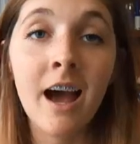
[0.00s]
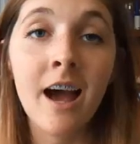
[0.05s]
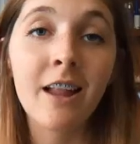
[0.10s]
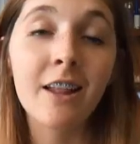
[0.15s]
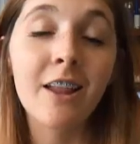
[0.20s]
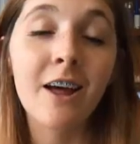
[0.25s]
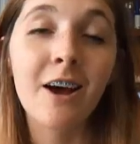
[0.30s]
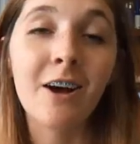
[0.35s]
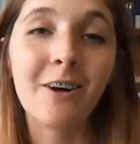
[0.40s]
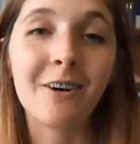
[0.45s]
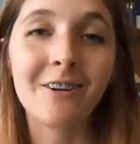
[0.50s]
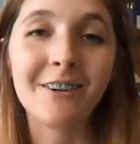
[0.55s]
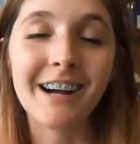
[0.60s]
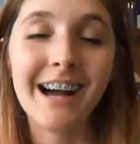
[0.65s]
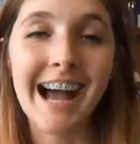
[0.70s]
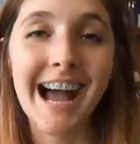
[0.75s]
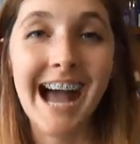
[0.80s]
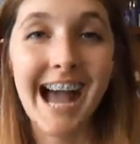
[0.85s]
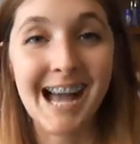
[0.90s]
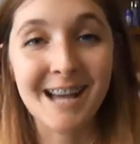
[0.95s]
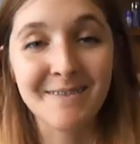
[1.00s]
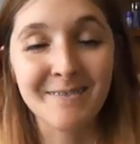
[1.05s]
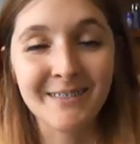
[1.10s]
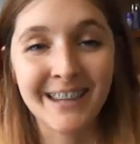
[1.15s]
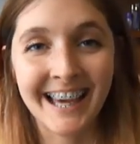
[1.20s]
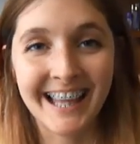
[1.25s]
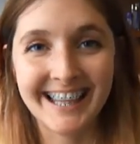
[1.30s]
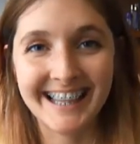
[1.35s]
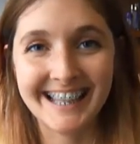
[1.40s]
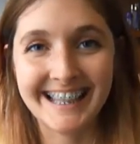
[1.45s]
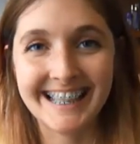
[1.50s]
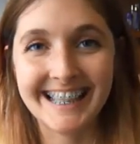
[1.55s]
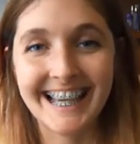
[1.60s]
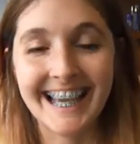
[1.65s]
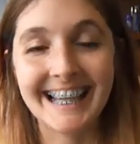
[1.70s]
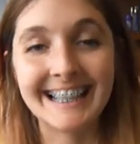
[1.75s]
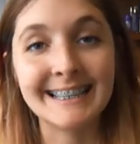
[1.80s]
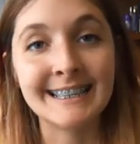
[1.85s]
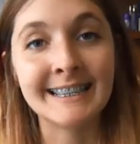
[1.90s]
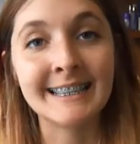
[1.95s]
Hello, I'm Kelly,
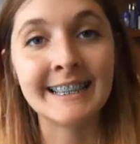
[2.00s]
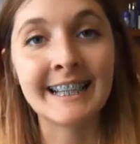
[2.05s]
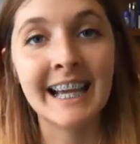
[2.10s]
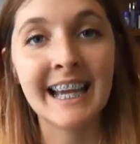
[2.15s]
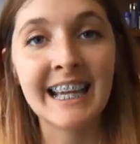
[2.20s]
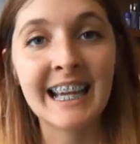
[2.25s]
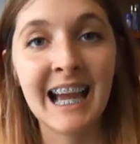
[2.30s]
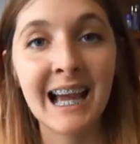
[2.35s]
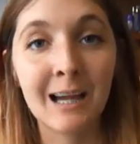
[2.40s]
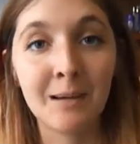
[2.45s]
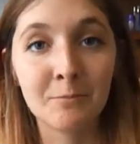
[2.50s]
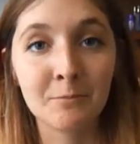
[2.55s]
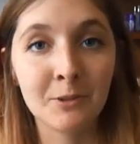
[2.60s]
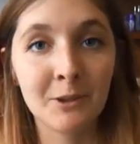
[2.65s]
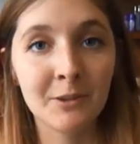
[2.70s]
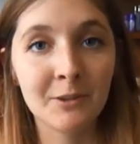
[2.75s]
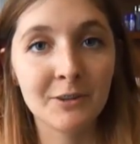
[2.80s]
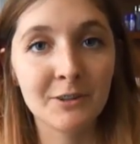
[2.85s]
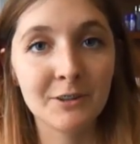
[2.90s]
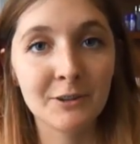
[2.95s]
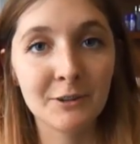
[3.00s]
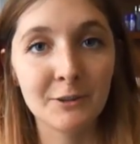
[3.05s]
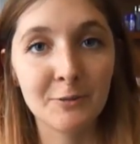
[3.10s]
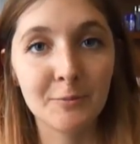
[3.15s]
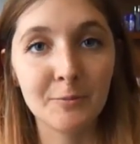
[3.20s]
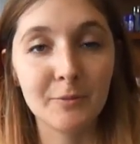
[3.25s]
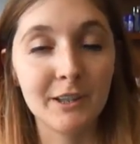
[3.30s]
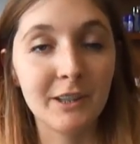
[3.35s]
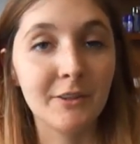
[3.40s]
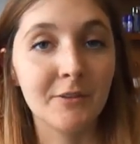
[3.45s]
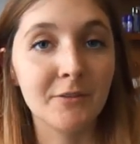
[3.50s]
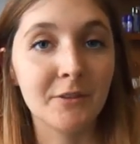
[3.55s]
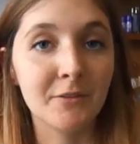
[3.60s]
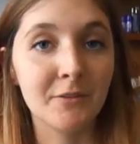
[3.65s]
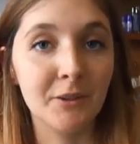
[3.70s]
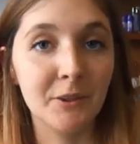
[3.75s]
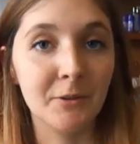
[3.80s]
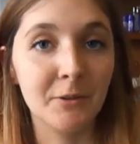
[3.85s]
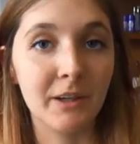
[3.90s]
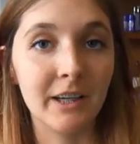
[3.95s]
and today I'm going to be
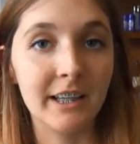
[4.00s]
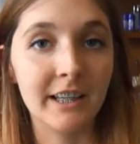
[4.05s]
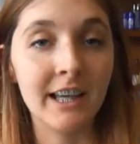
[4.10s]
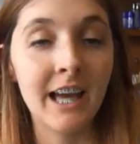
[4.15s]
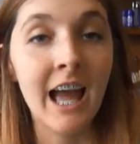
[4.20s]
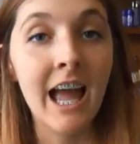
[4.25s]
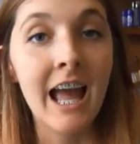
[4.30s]
reviewing